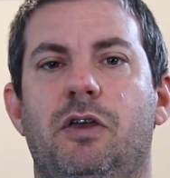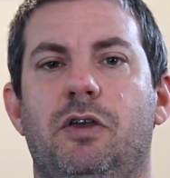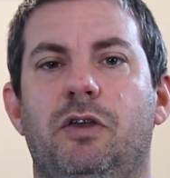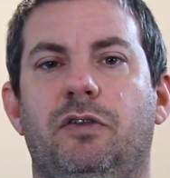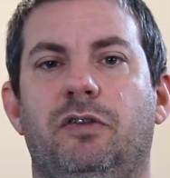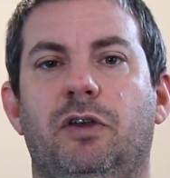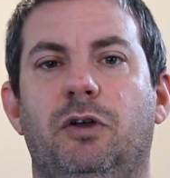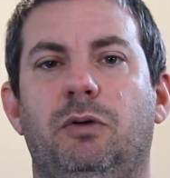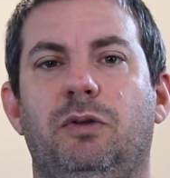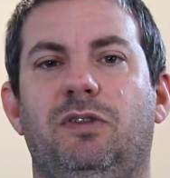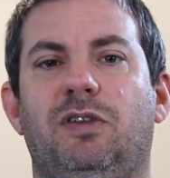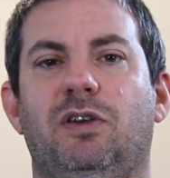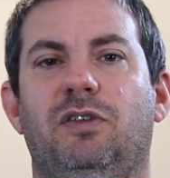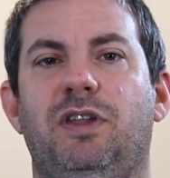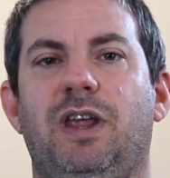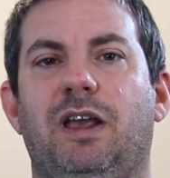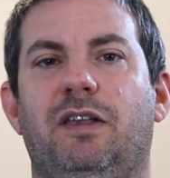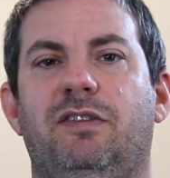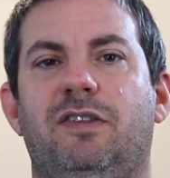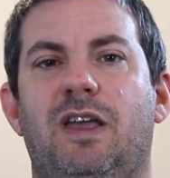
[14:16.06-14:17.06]
So until
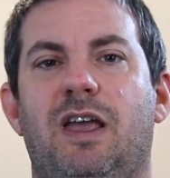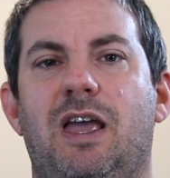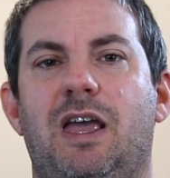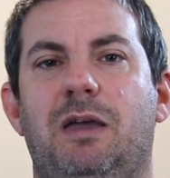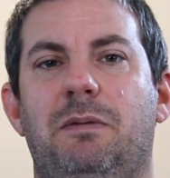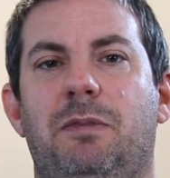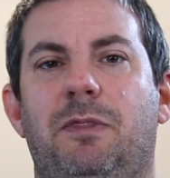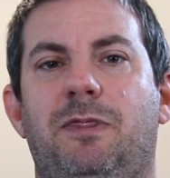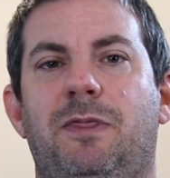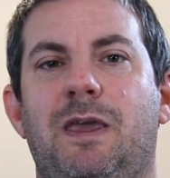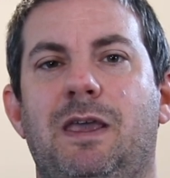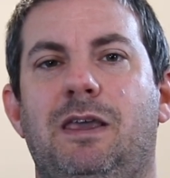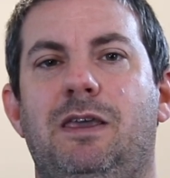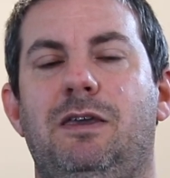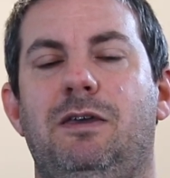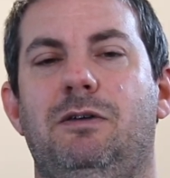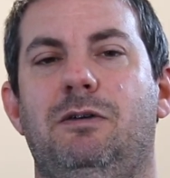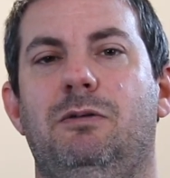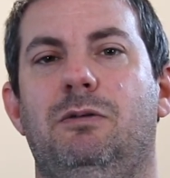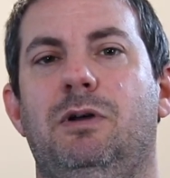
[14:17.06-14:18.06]
next time, thank
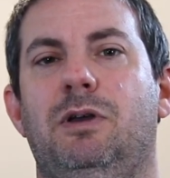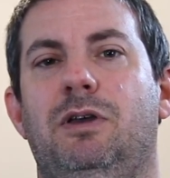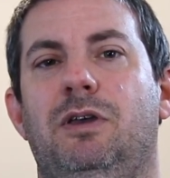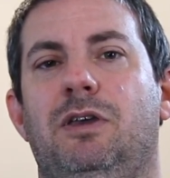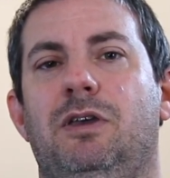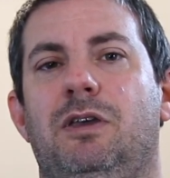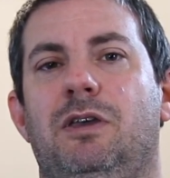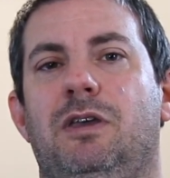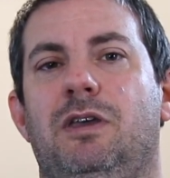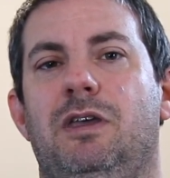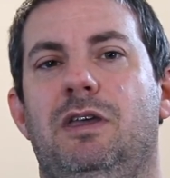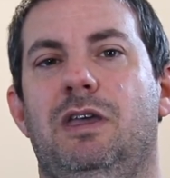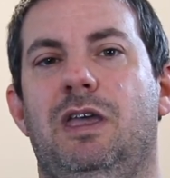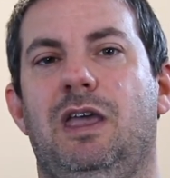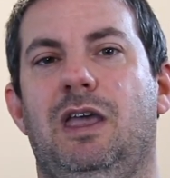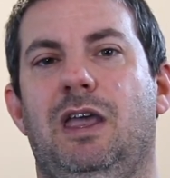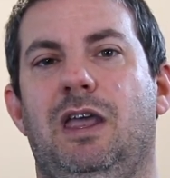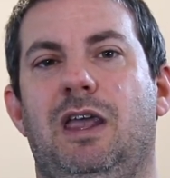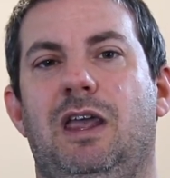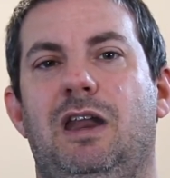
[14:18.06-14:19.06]
you.
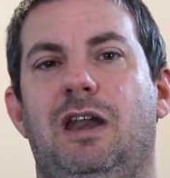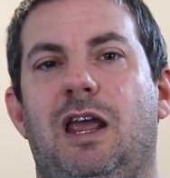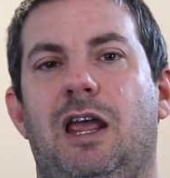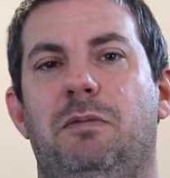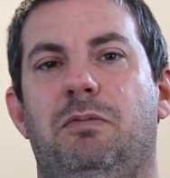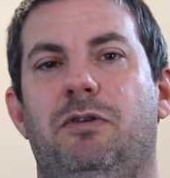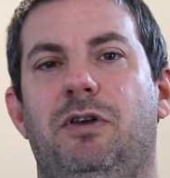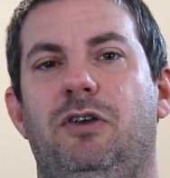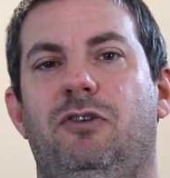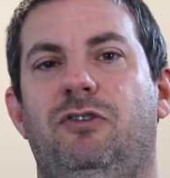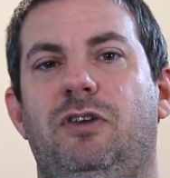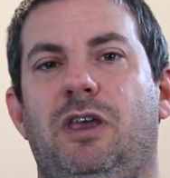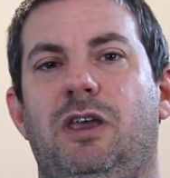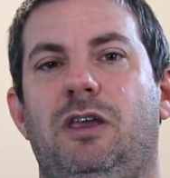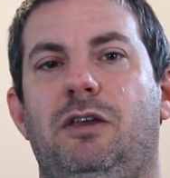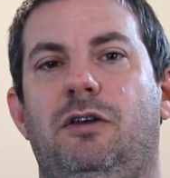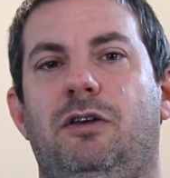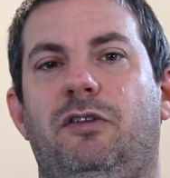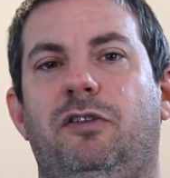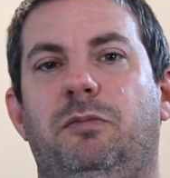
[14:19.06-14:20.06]
And I appreciate
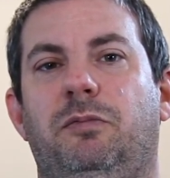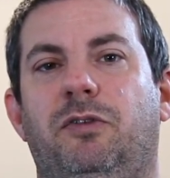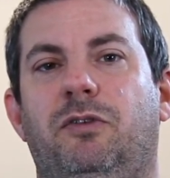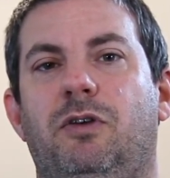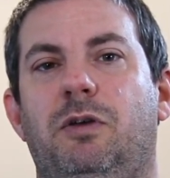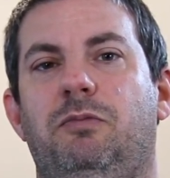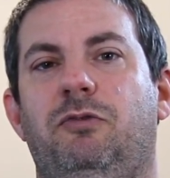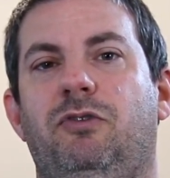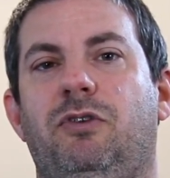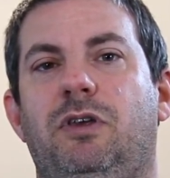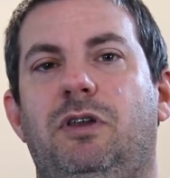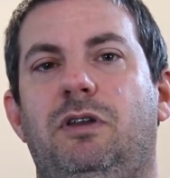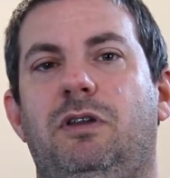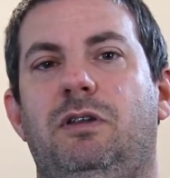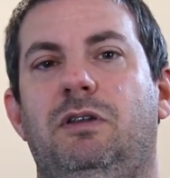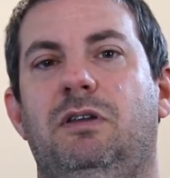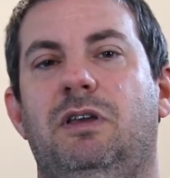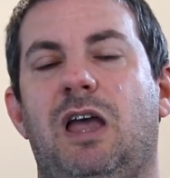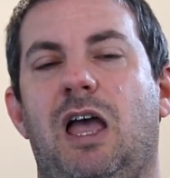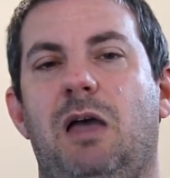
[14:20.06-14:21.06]
your
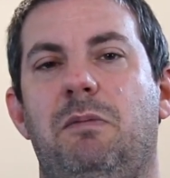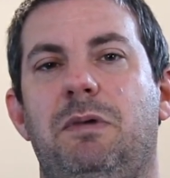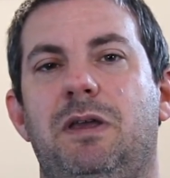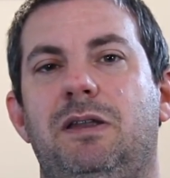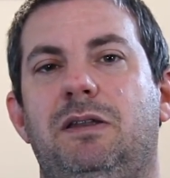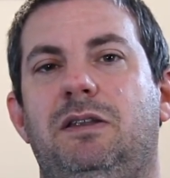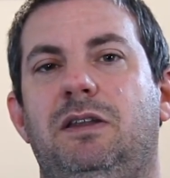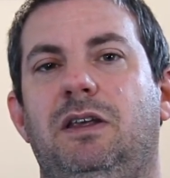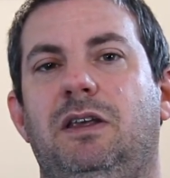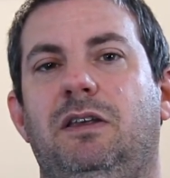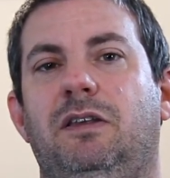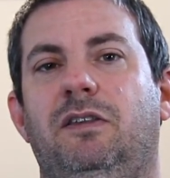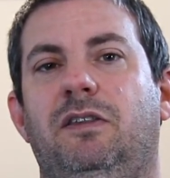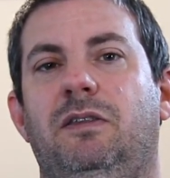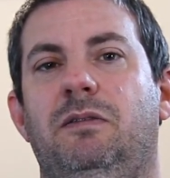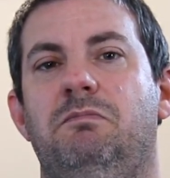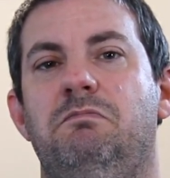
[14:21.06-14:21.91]
subscription, commenting,